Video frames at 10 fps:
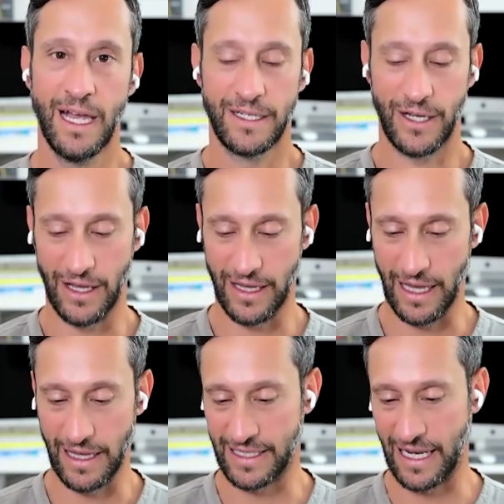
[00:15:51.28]
So
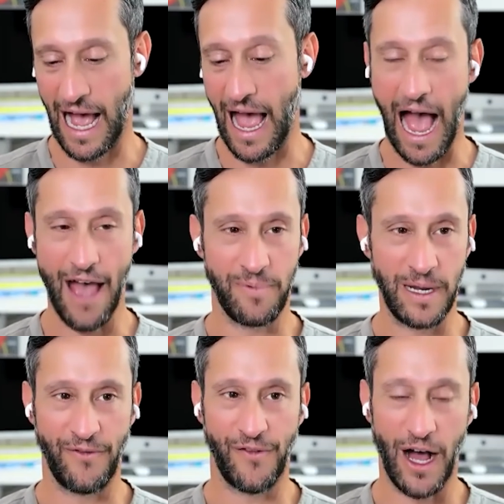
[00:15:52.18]
listen, I've
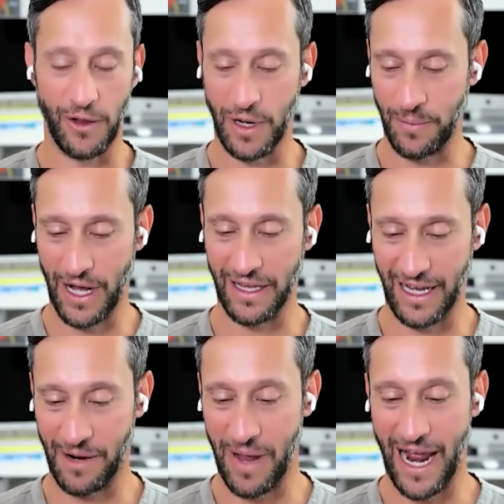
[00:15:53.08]
been following
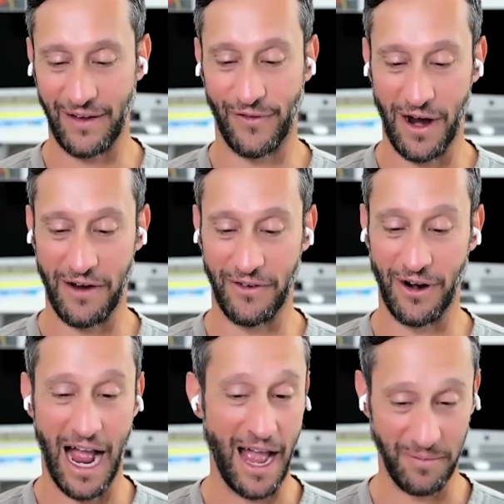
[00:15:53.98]
Polygon Matic
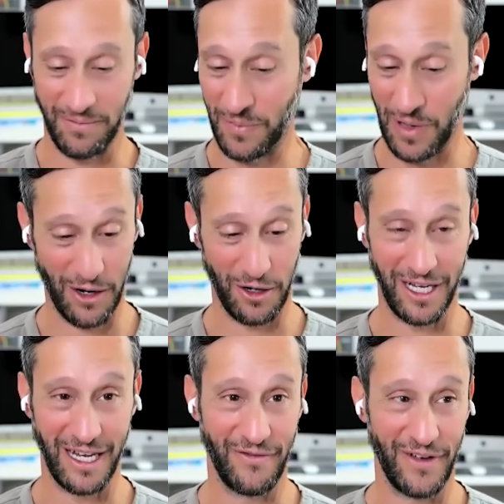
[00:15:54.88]
forever. I'm an
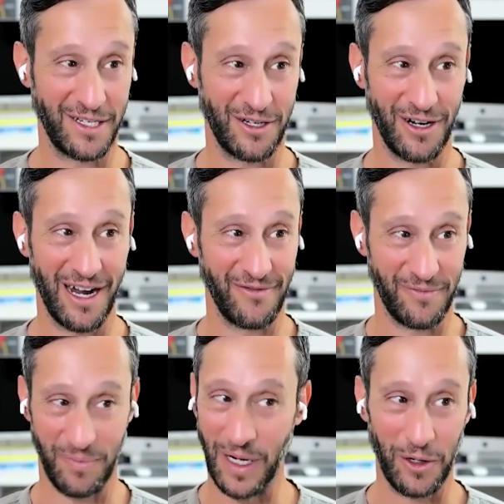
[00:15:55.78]
early investor. I've
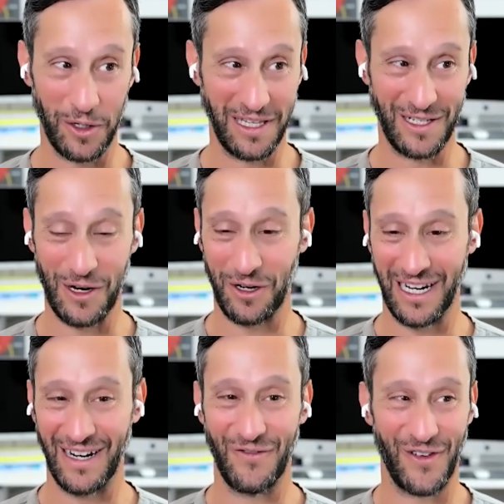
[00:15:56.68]
been holding the
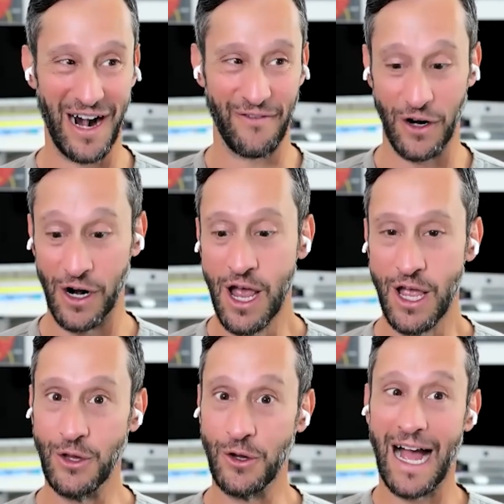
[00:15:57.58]
token forever.
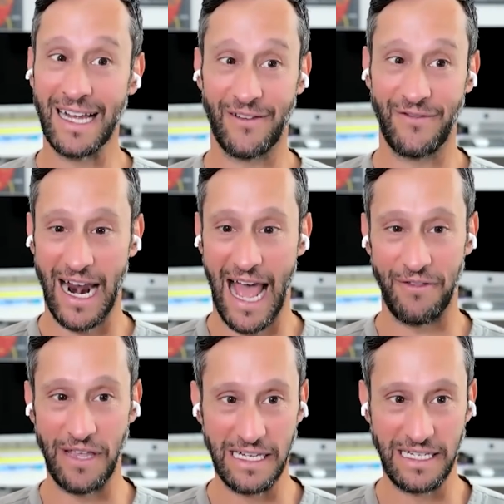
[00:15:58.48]
You guys have not had
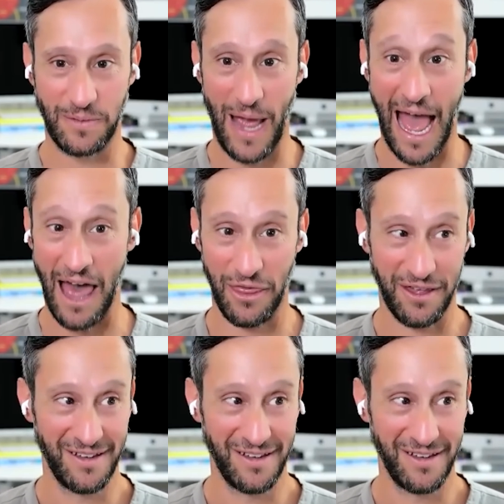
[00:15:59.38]
the easiest path,